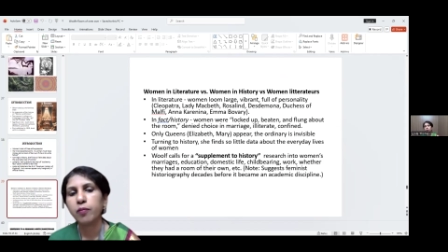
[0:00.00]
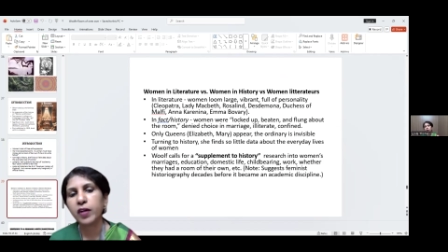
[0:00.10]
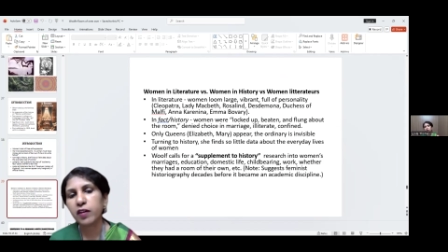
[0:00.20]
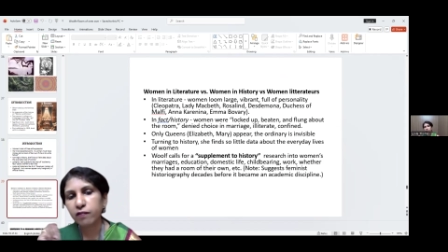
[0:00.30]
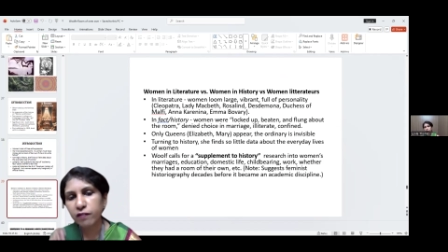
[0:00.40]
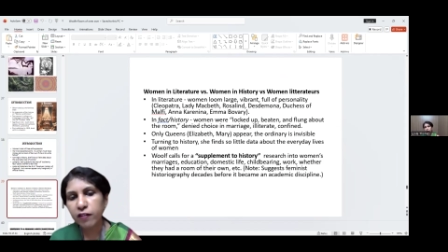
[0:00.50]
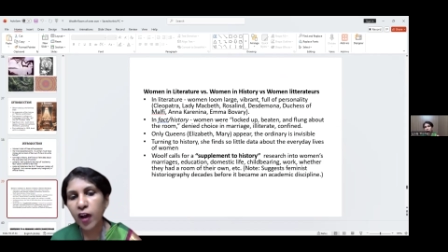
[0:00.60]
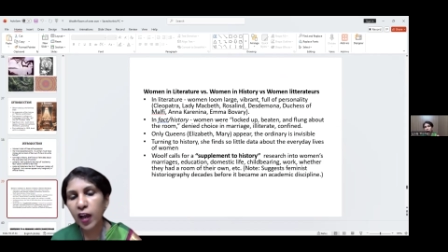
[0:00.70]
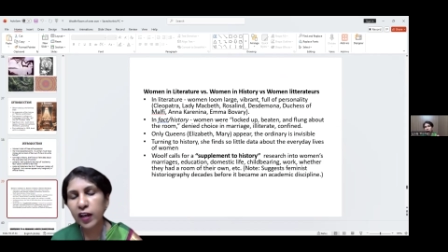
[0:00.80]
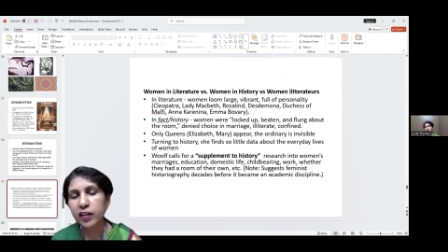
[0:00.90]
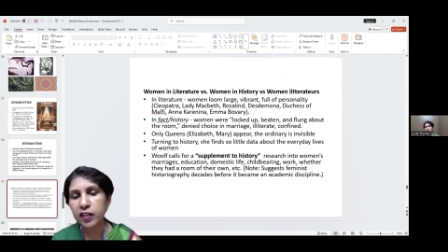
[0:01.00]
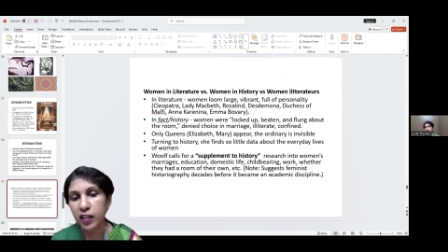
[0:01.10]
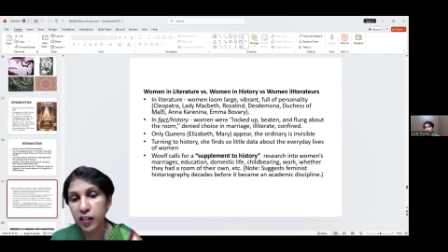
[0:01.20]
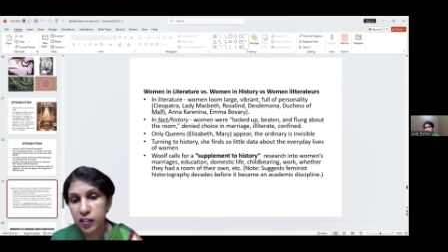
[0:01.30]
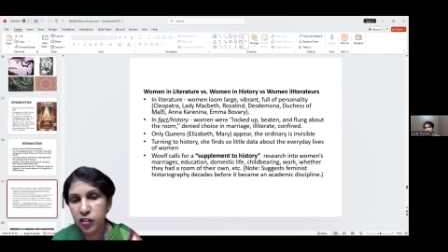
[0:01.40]
But in fact, in
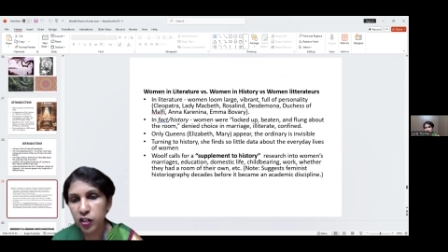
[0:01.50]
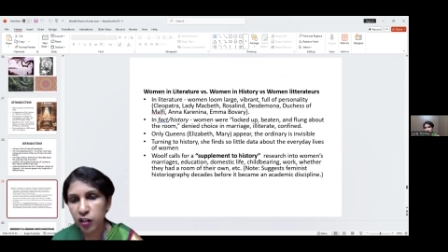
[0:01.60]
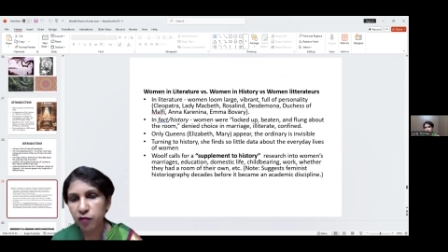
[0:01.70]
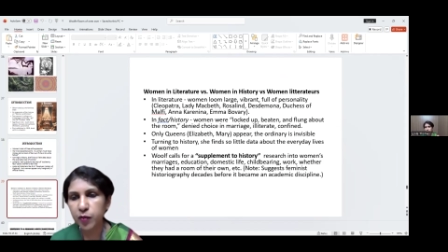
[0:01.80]
history,